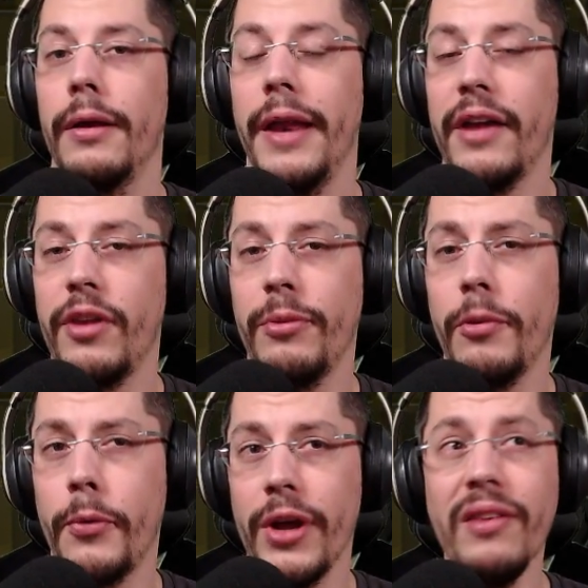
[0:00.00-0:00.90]
Next up is a
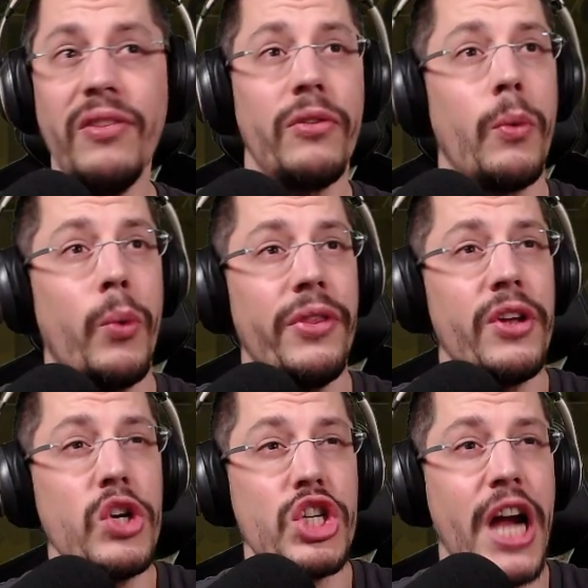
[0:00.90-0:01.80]
prince with
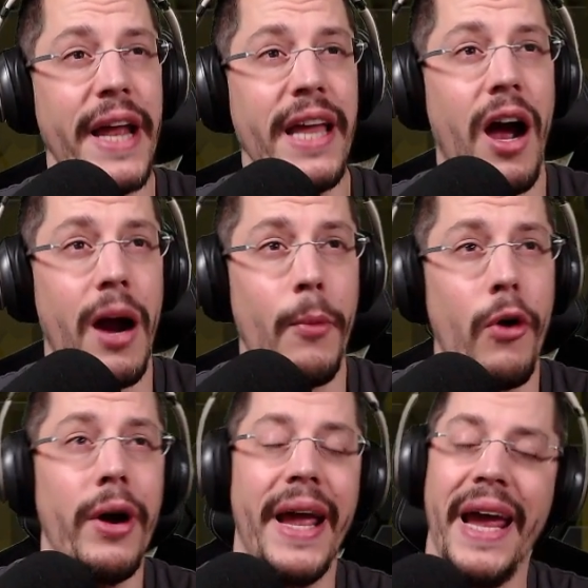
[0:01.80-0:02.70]
the shiny
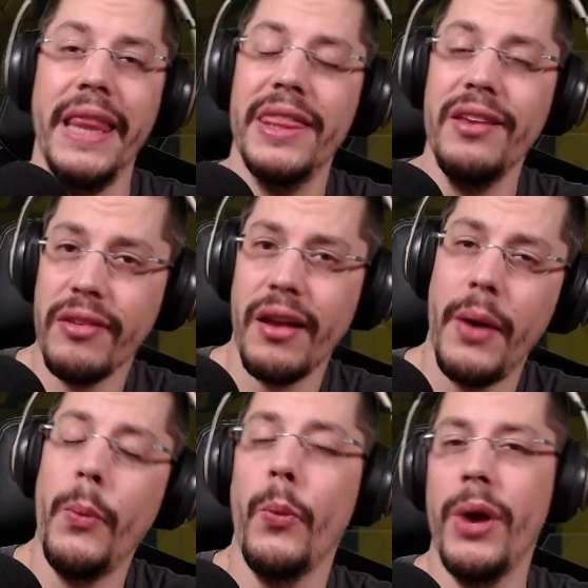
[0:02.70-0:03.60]
armor, and this
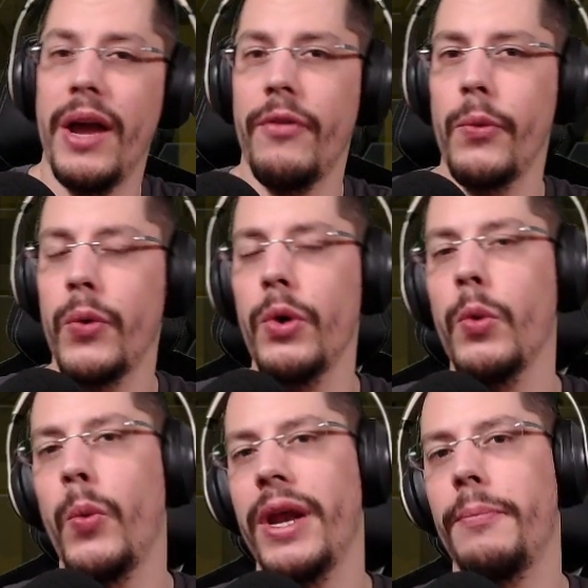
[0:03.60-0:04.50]
time we have a rune
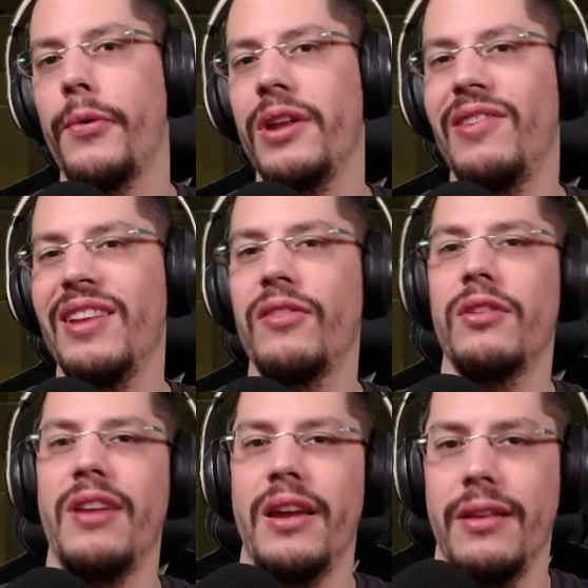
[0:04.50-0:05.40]
where the prince needs to
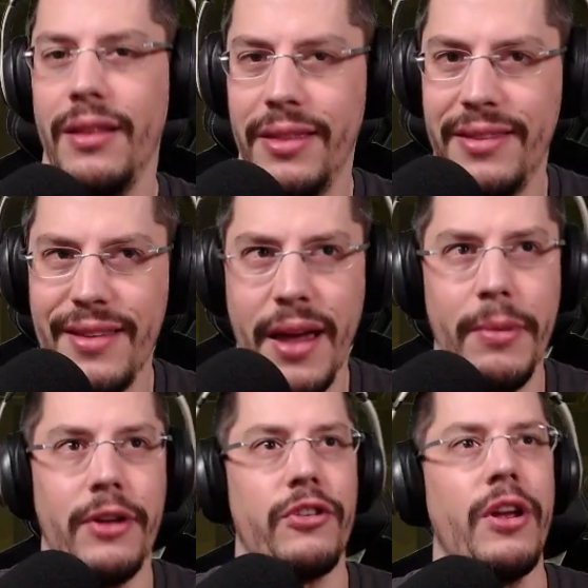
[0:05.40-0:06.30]
take
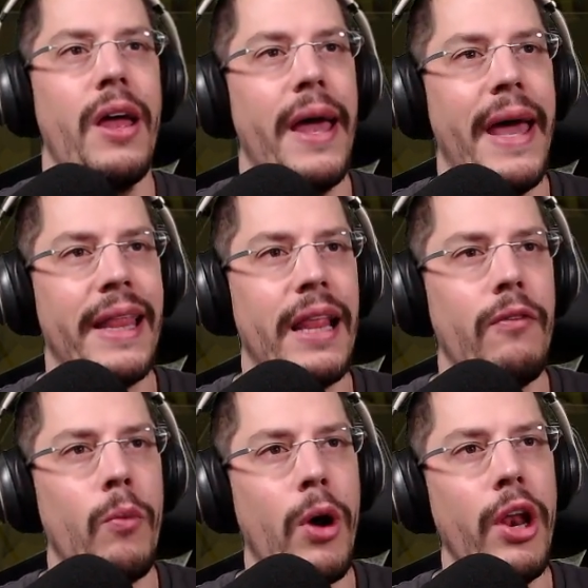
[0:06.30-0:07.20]
damage at
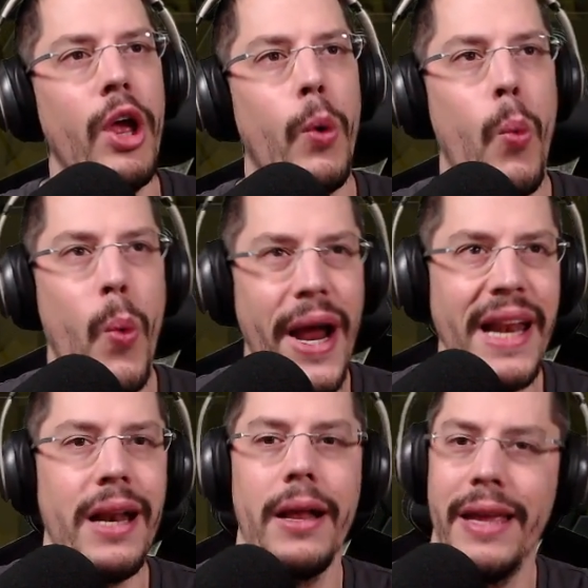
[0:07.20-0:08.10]
level 1
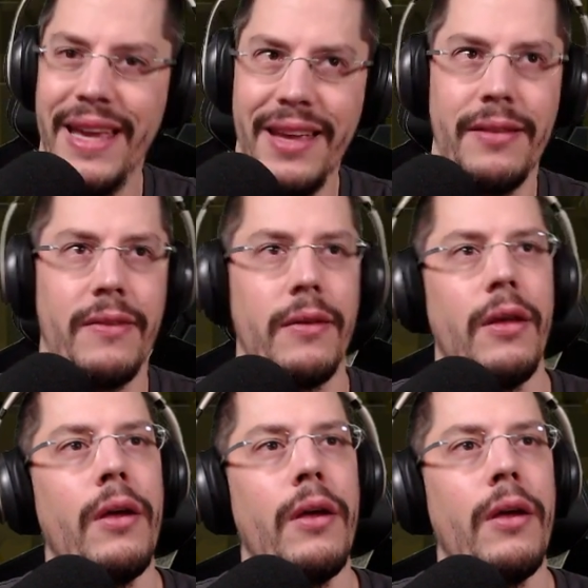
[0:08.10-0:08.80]
when hit.